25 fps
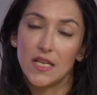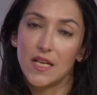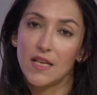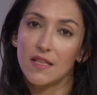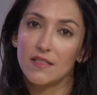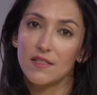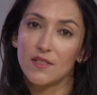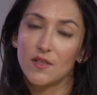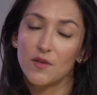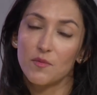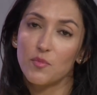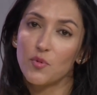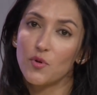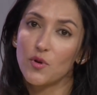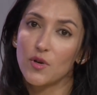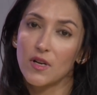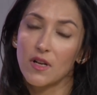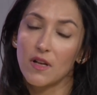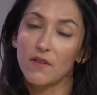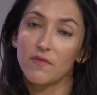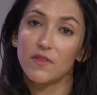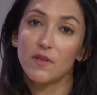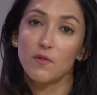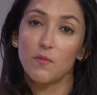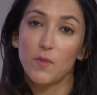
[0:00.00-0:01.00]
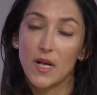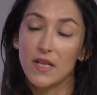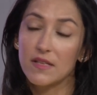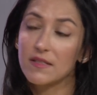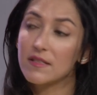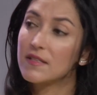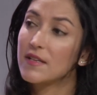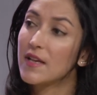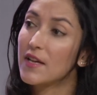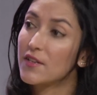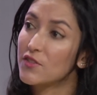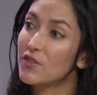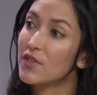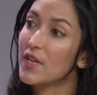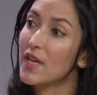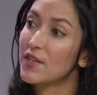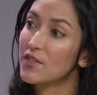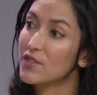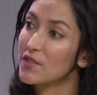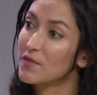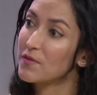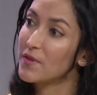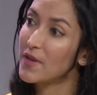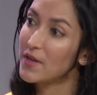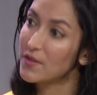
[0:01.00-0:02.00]
in support of the Wellesley
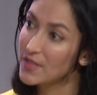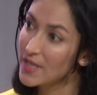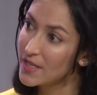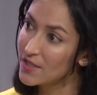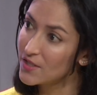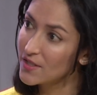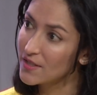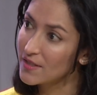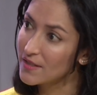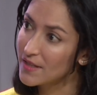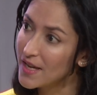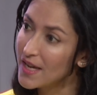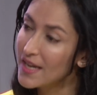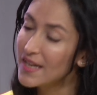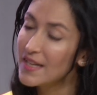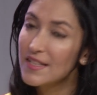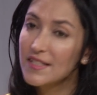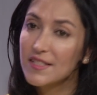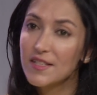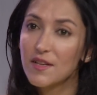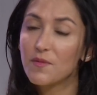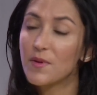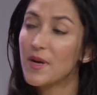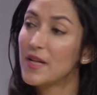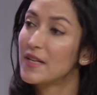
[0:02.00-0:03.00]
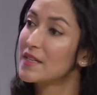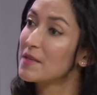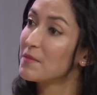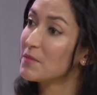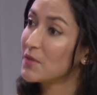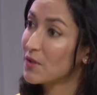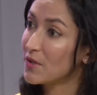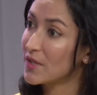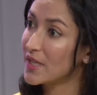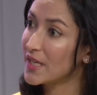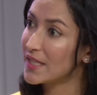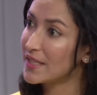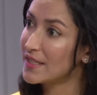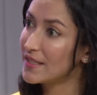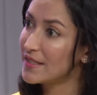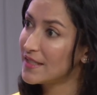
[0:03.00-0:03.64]
Education Foundation. So welcome, Lauren.